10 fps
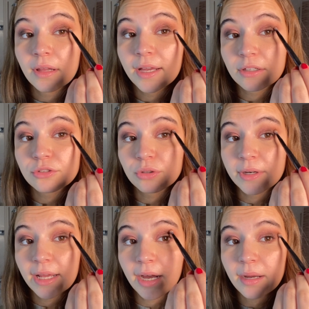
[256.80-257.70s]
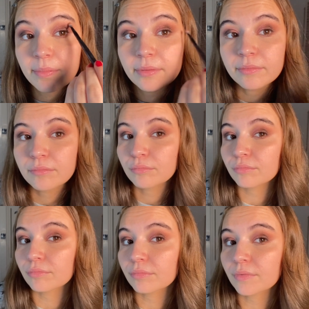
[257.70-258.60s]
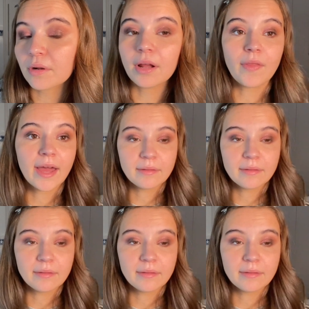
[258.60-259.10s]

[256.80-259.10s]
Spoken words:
join it up like that.